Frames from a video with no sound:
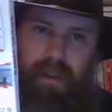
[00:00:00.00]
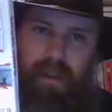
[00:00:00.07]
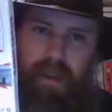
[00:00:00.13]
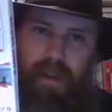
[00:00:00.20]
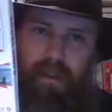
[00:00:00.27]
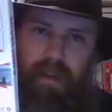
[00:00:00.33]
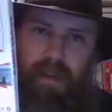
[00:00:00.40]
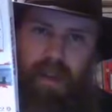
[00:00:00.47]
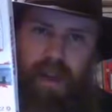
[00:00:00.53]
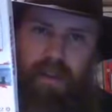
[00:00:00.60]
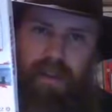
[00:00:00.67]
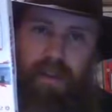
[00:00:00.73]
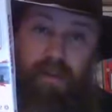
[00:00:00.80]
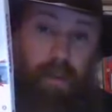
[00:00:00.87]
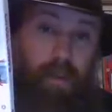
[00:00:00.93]
Never
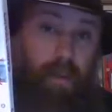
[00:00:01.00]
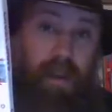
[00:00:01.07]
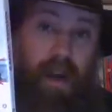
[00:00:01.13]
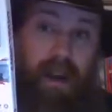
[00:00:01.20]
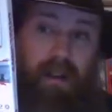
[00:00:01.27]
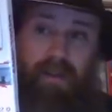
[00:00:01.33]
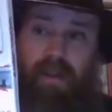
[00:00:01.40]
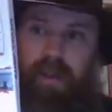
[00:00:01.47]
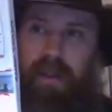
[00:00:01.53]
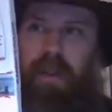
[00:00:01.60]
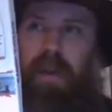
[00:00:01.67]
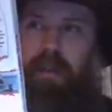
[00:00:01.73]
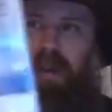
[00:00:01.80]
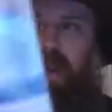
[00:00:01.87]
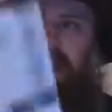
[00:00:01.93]
thought this one would actually
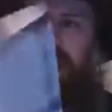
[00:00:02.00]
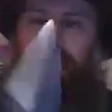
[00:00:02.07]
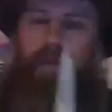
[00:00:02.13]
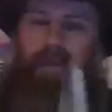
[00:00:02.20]
come out.